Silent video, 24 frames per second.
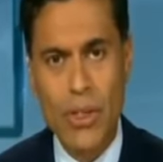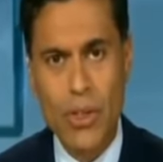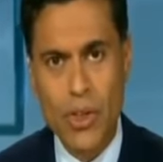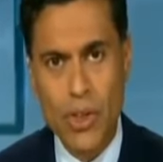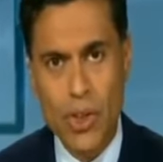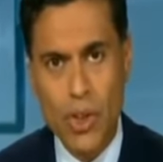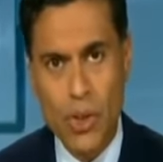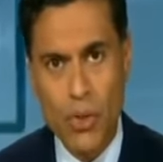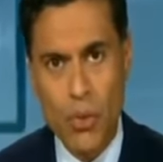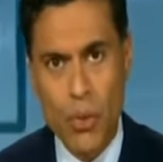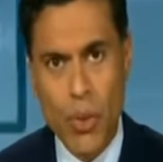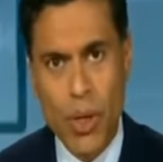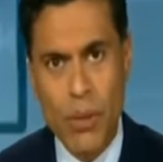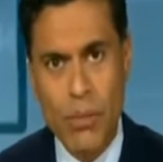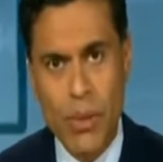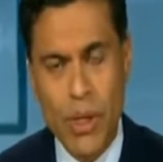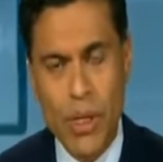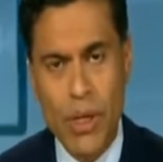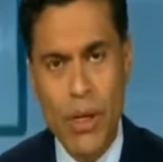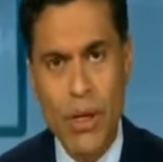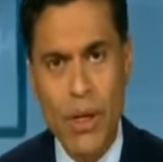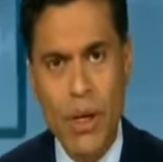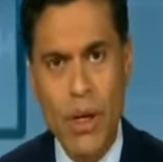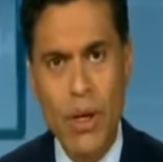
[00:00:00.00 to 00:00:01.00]
Should
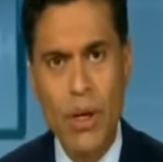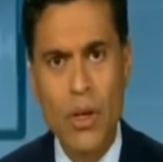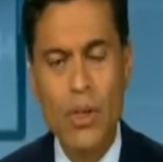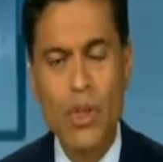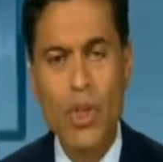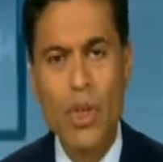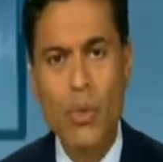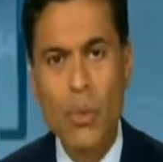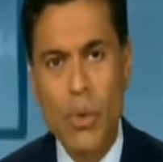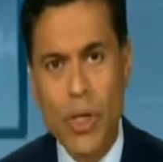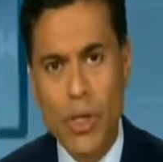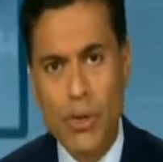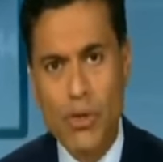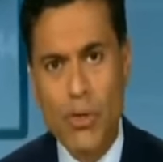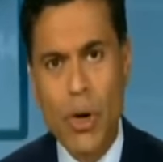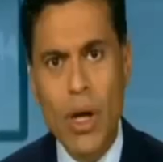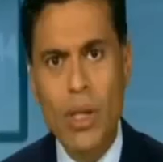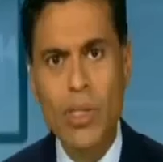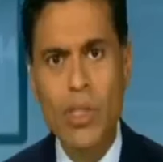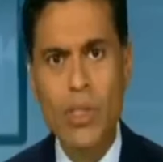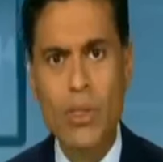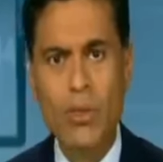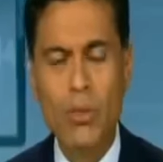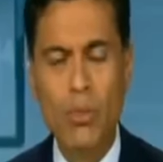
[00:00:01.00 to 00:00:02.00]
we
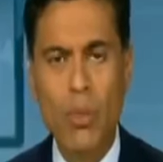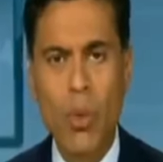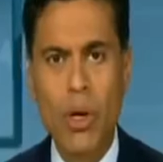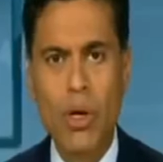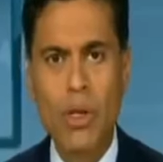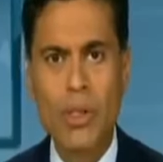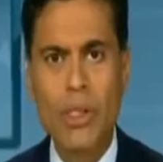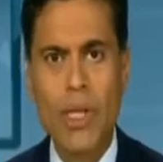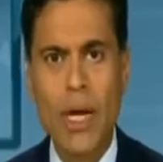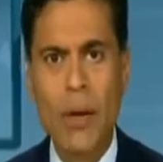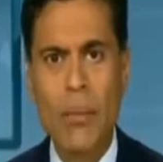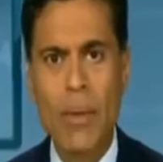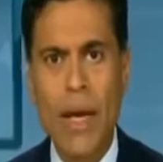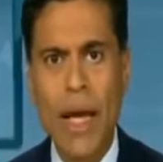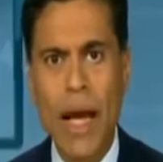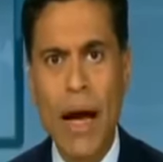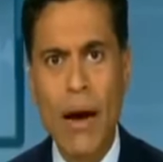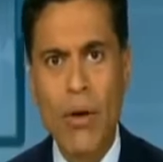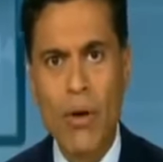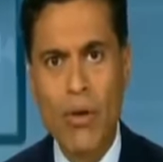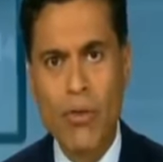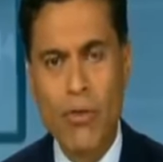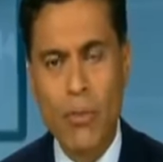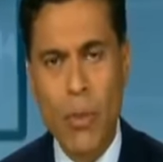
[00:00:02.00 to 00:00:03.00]
trust what is coming
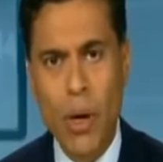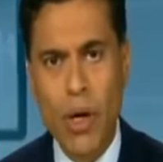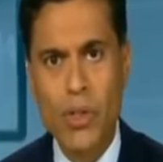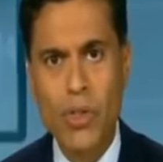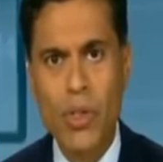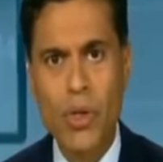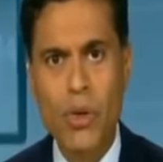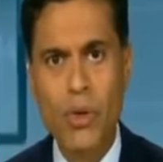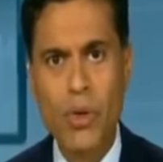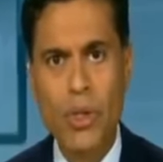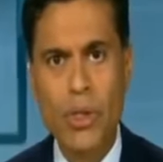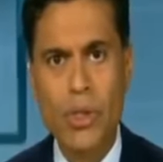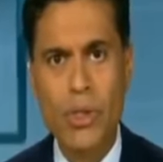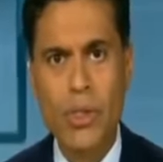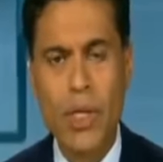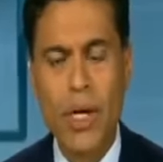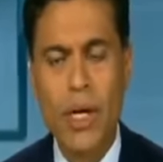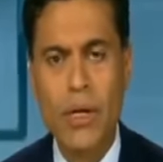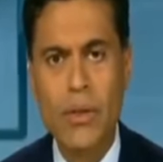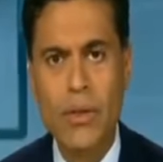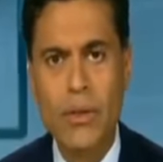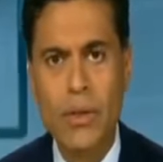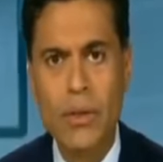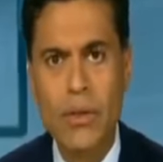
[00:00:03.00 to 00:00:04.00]
out of Moscow these
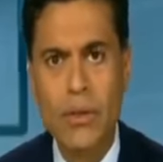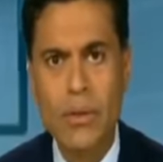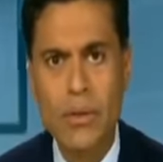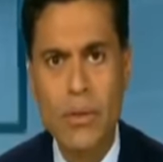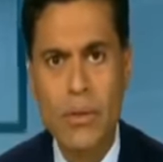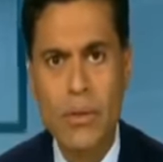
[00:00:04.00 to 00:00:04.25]
days?